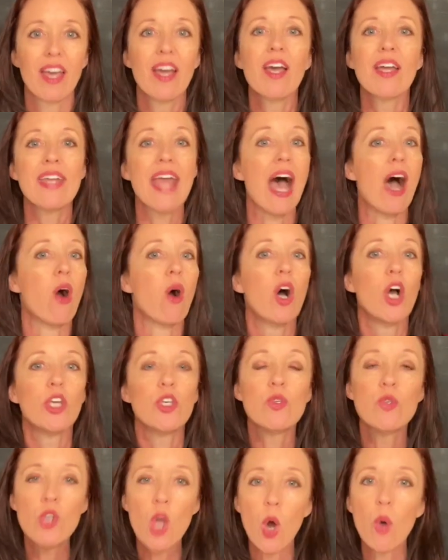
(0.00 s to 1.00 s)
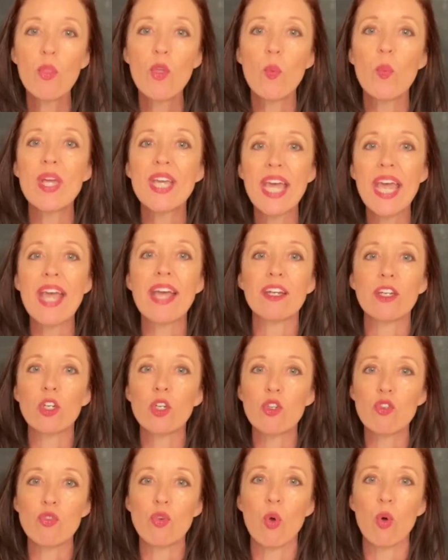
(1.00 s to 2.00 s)
Now, you know that we can't
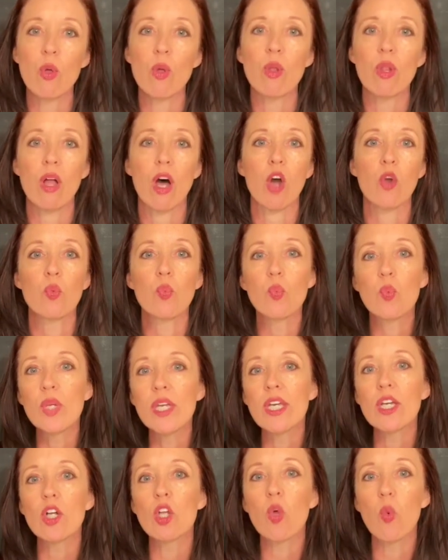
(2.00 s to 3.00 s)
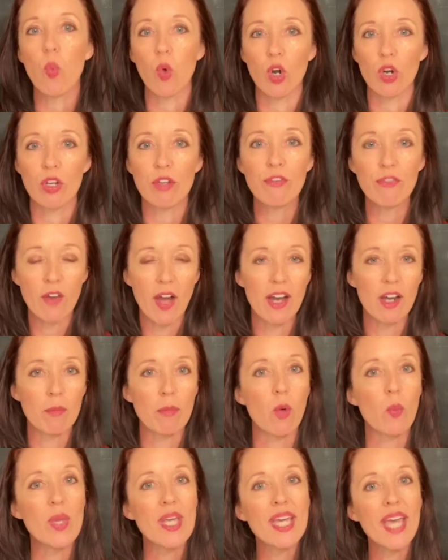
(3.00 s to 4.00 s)
control a real world fire,
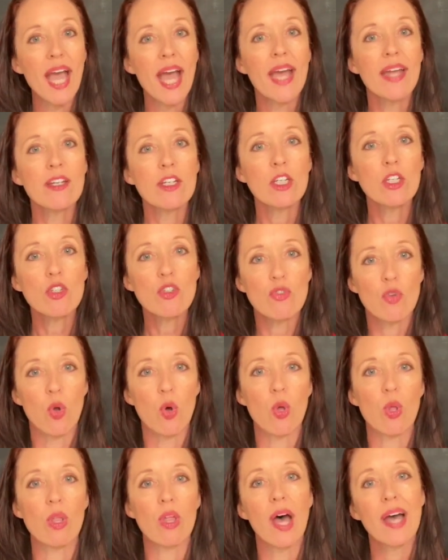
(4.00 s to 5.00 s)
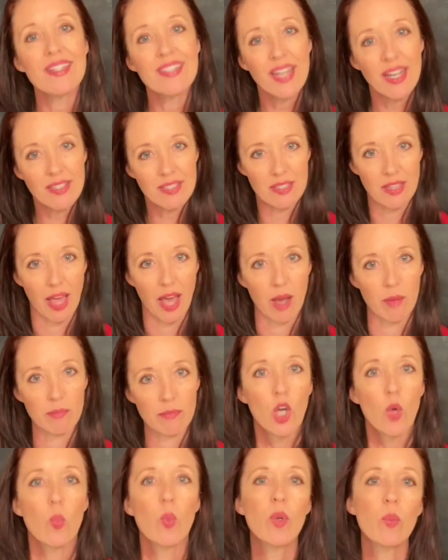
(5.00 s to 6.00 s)
but we can control a test lab.
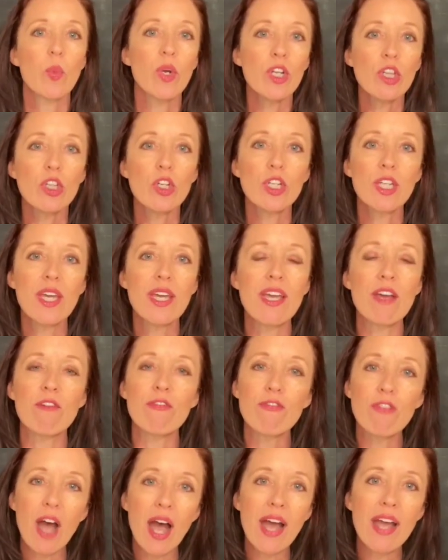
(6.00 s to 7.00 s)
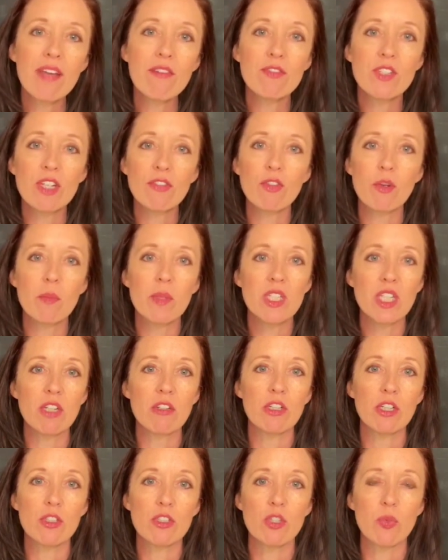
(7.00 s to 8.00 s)
When we're looking at 5 different
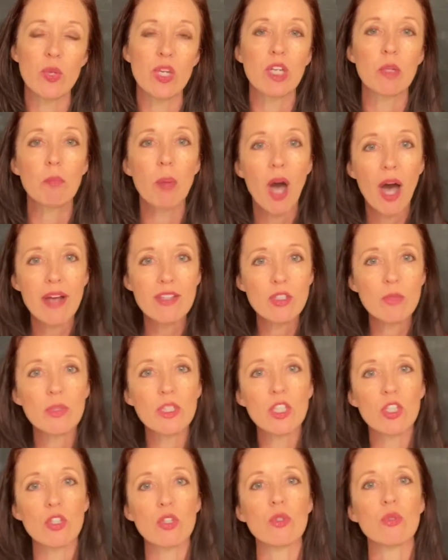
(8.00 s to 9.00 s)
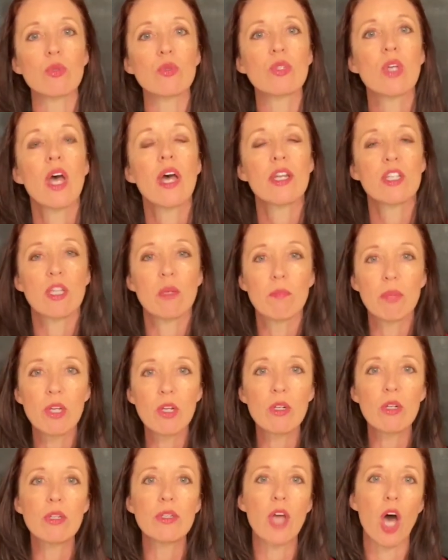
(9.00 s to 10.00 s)
materials that we could possibly use to
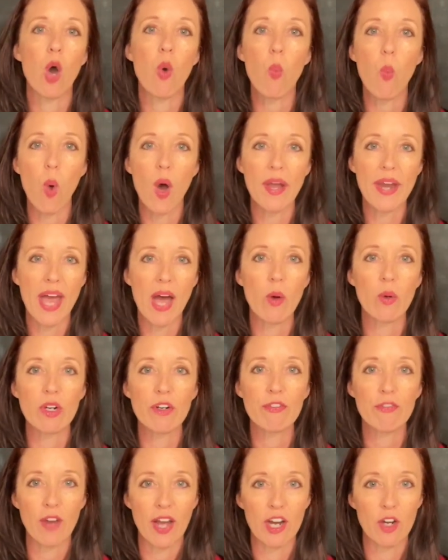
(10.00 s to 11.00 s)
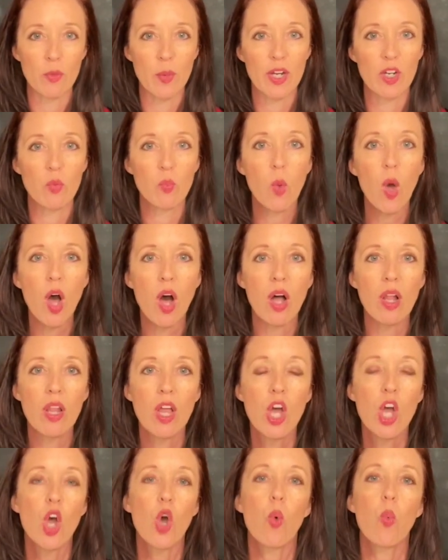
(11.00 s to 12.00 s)
build a 1 hour fire rated wall,
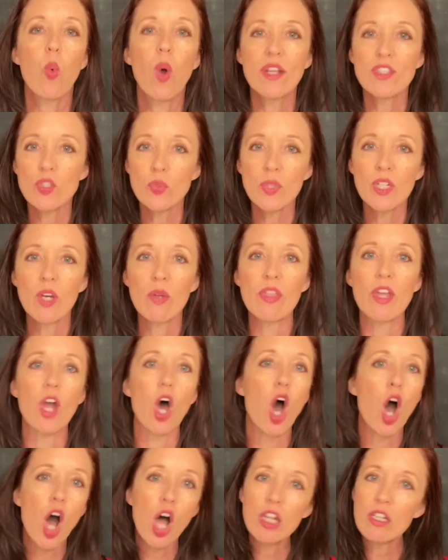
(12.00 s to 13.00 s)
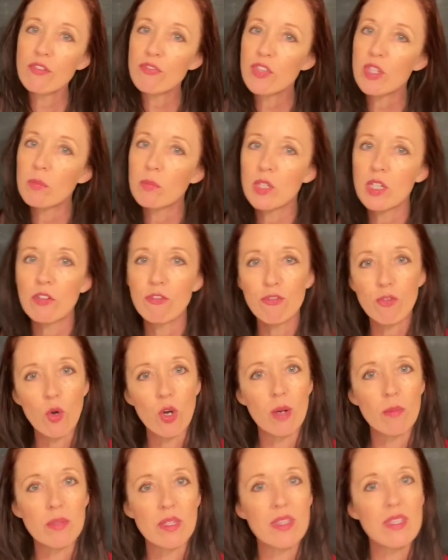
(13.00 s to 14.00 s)
once we know that all of them
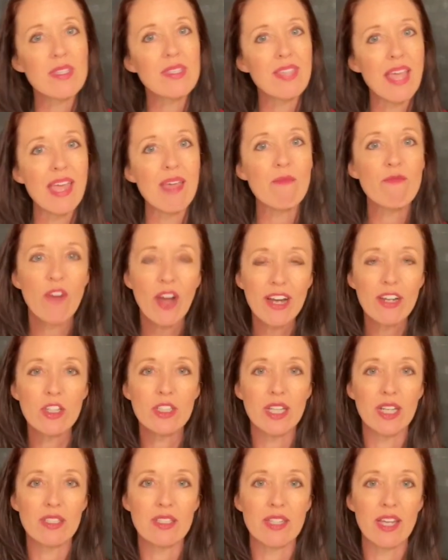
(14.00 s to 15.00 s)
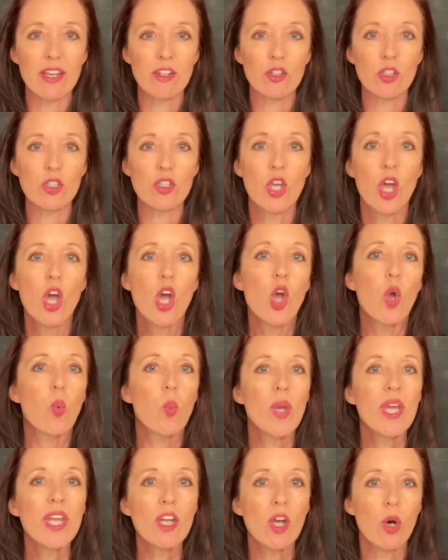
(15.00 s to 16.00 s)
conform to the same fire test standards,
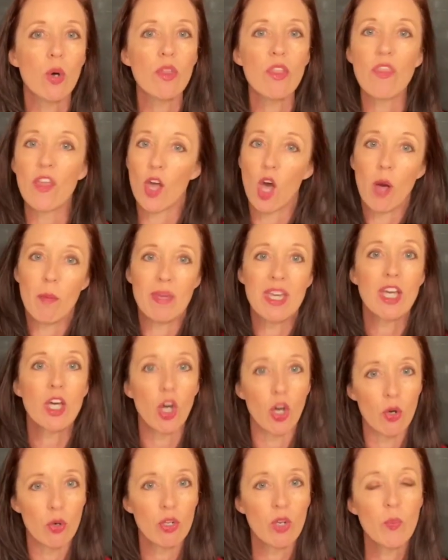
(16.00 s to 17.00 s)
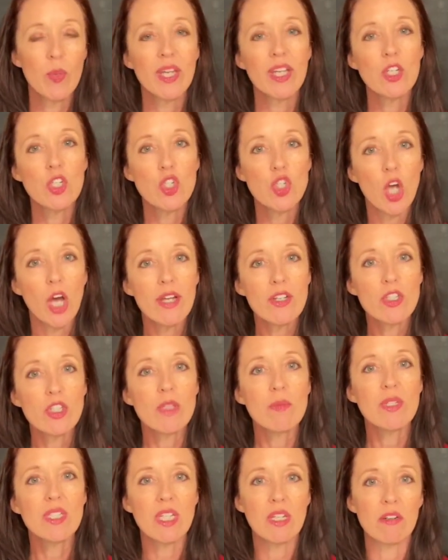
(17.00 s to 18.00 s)
we know that they all meet code and we can judge the
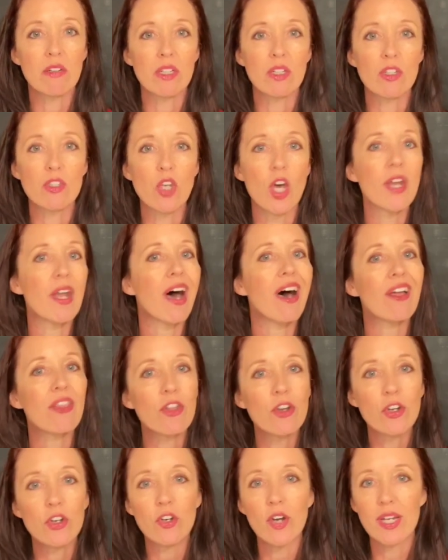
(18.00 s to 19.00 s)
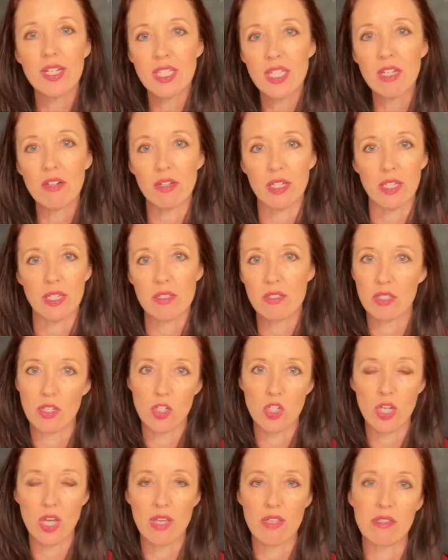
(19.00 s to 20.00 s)
materials on other criteria, such
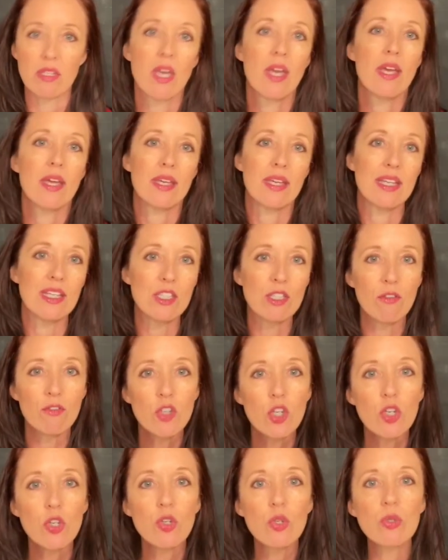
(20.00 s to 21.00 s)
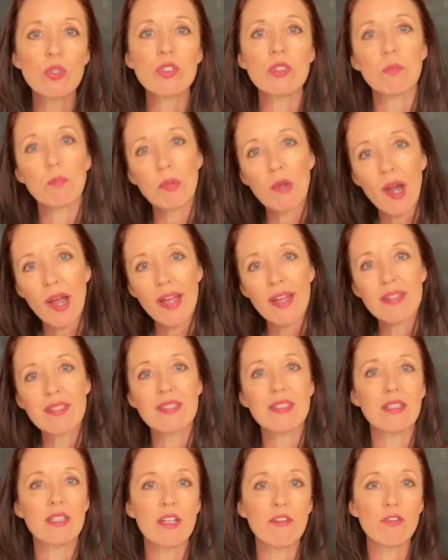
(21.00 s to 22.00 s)
as ease of use, price,
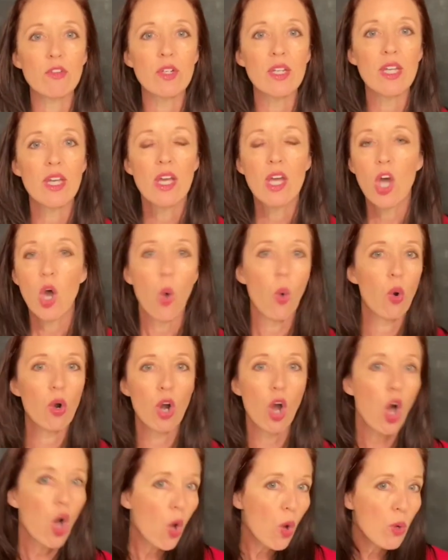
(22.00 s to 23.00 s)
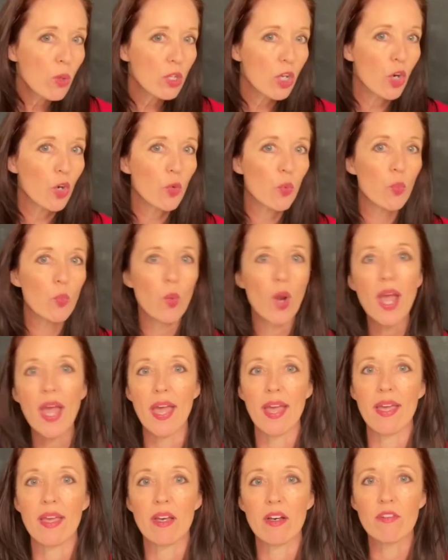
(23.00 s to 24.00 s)
delivery, or a whole
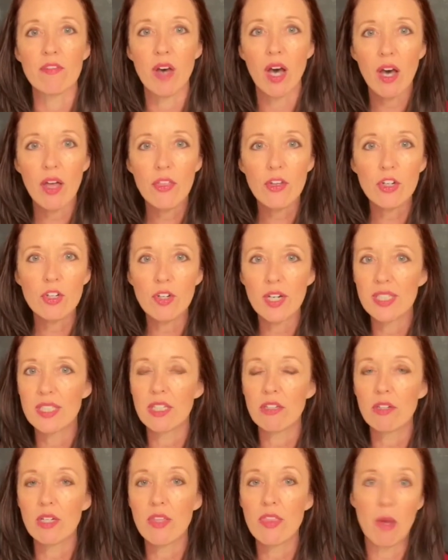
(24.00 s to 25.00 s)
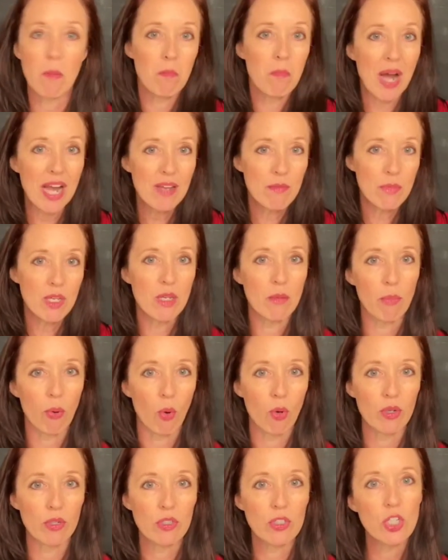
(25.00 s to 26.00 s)
array of other criteria that might be
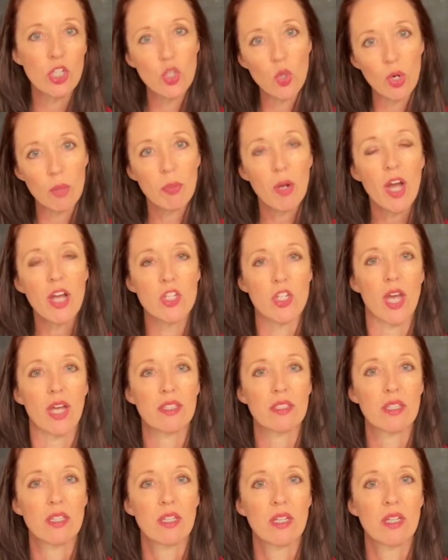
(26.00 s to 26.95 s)
important to your project.